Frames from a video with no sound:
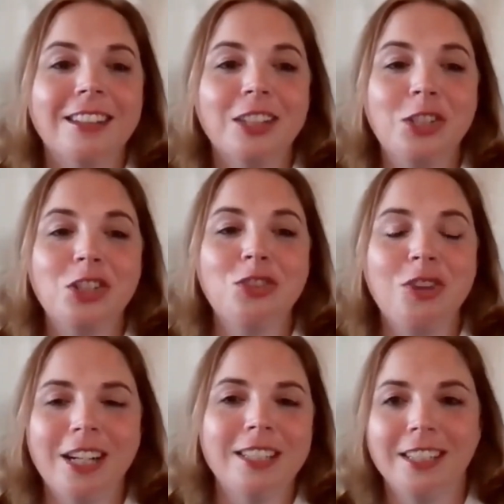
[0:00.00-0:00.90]

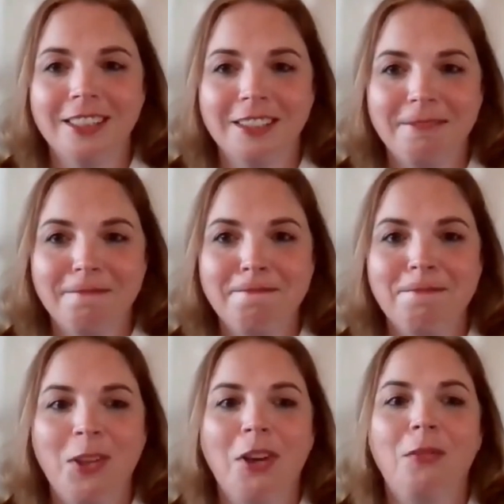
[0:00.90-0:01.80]
constructed
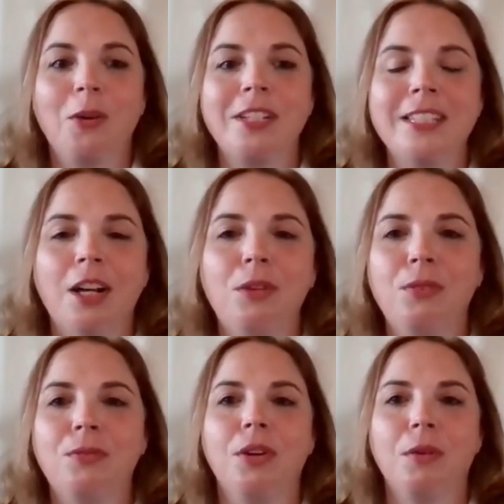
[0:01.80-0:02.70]
for
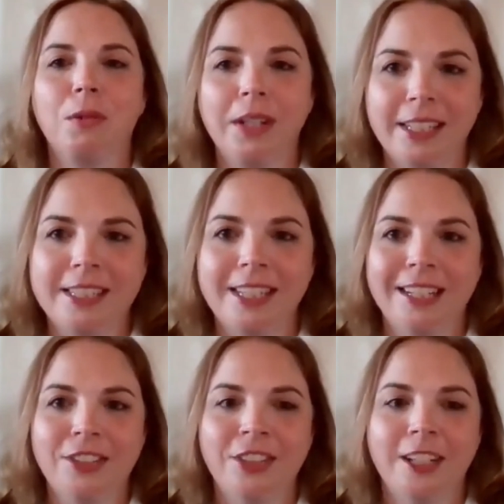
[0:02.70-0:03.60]

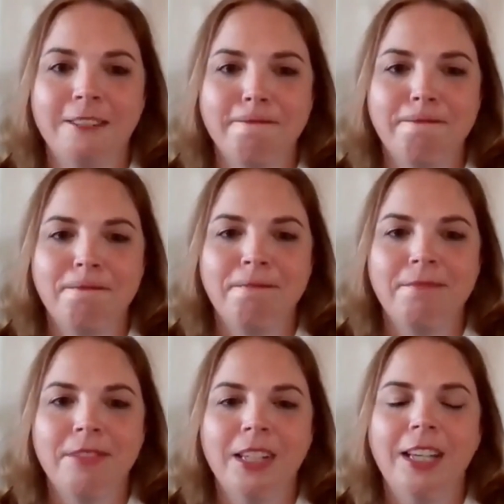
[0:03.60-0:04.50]
self-realization,
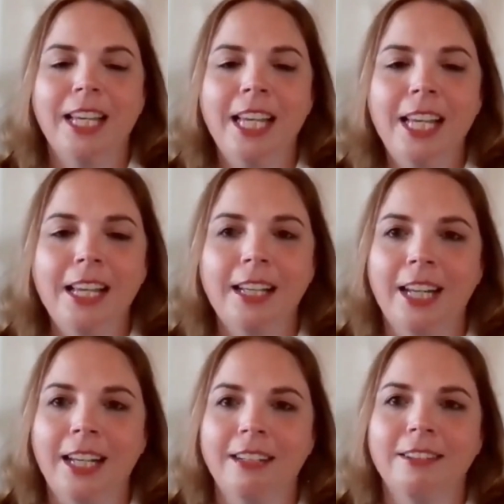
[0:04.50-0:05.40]

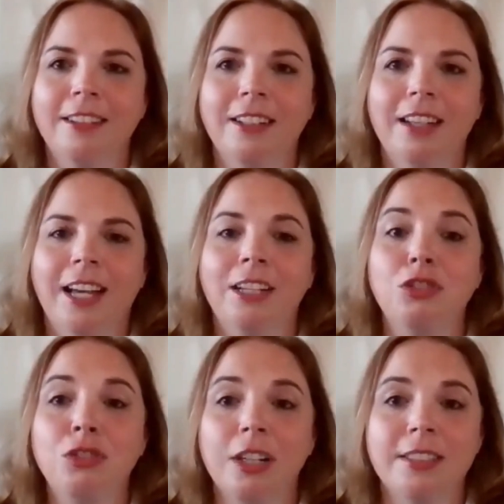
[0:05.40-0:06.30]
healing, and
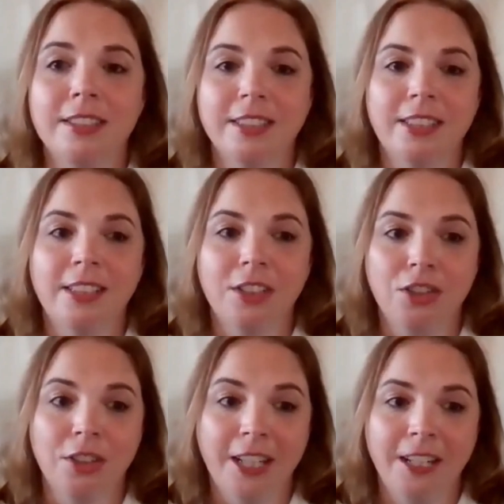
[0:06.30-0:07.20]
trust in the
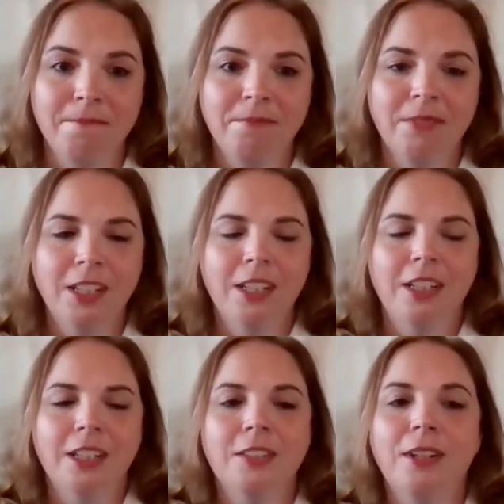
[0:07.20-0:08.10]
journey.
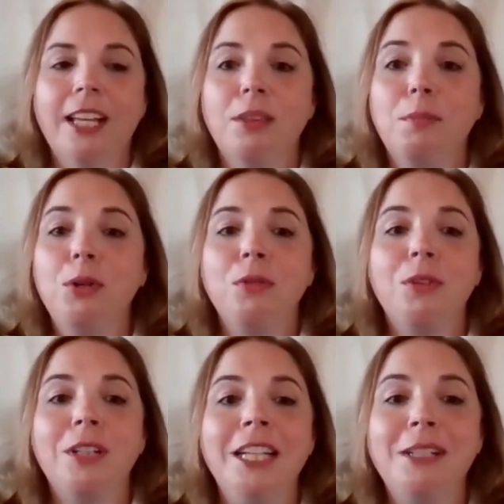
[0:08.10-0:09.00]
So like the
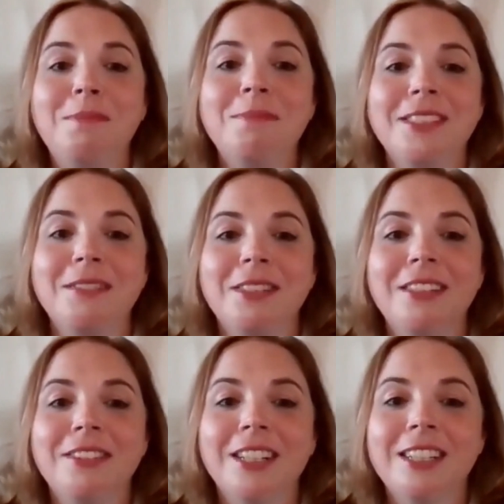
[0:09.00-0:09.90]
beautiful hymns that
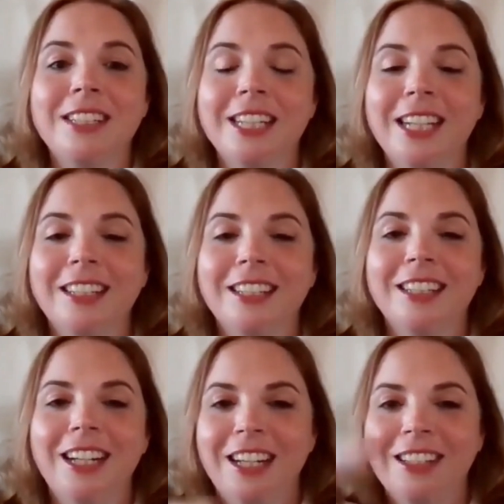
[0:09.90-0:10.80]
we've sung together
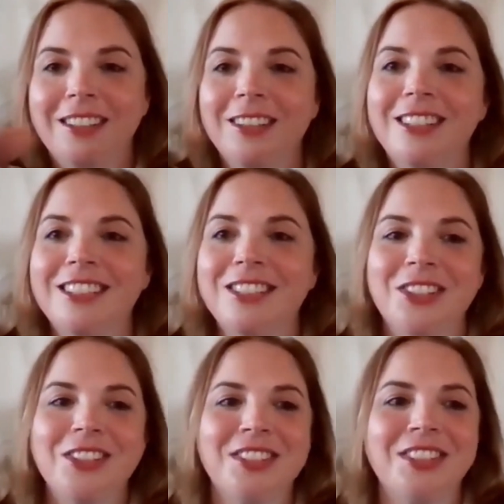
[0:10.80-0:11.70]
during this
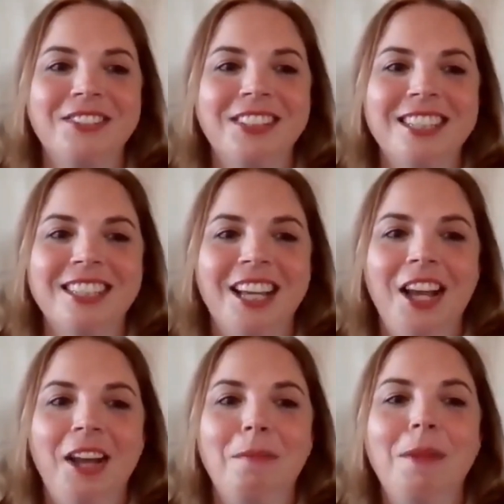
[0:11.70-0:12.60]
church service,
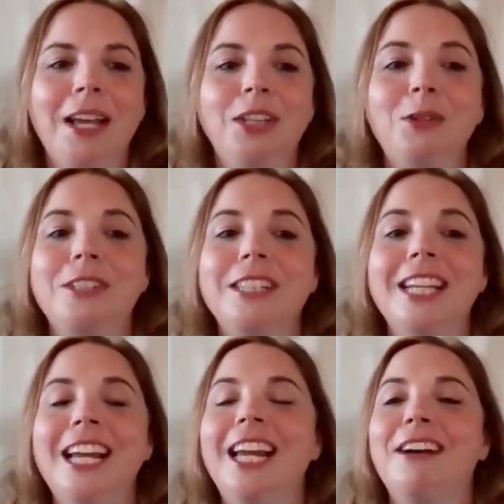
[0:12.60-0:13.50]
may you
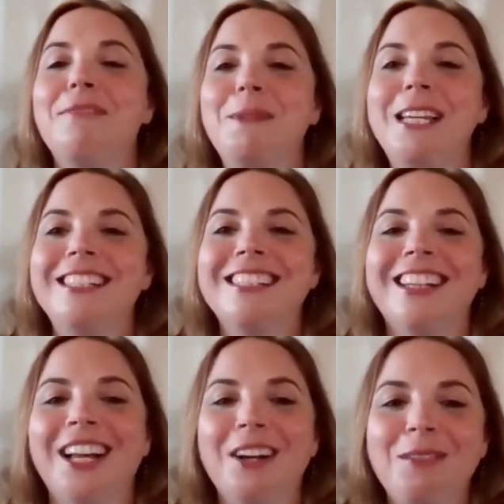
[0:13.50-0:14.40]
today have peace
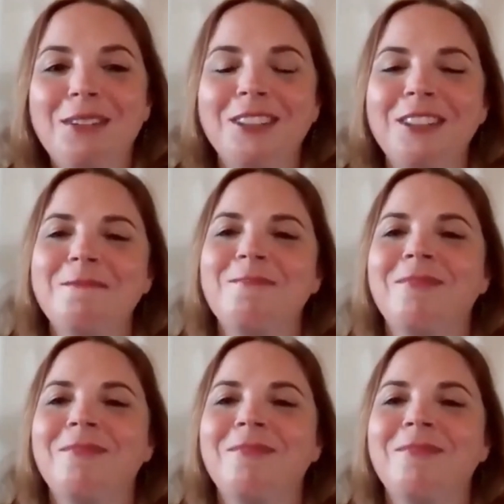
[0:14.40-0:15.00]
like a river